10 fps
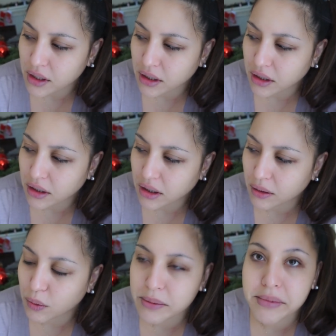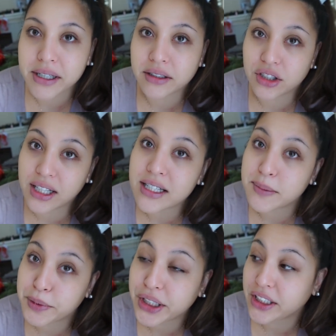Yeah. In one month, so that's
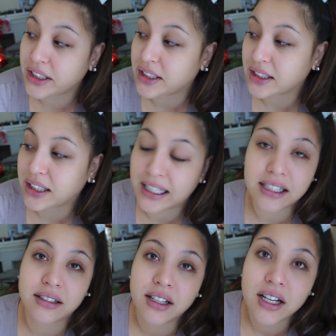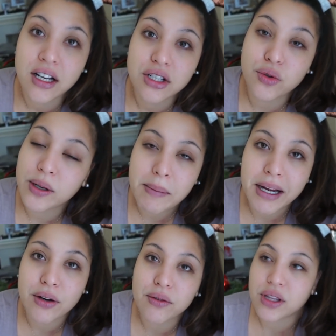pretty good. Like doing
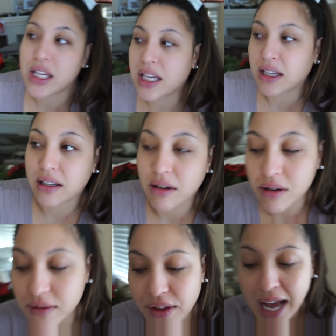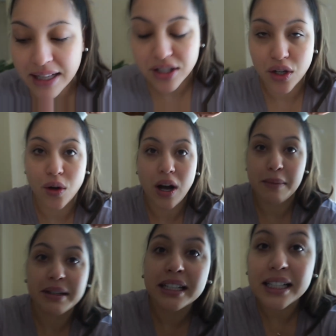my own thing and all of that. So
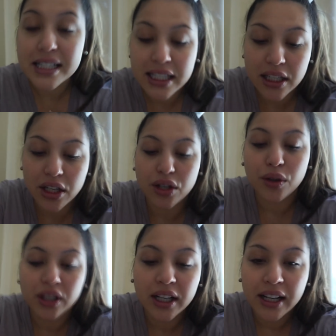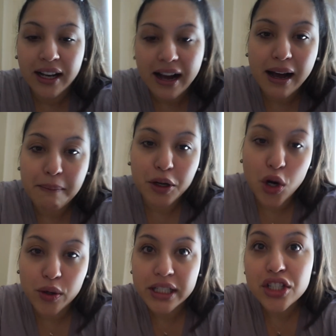I'm gonna continue um, going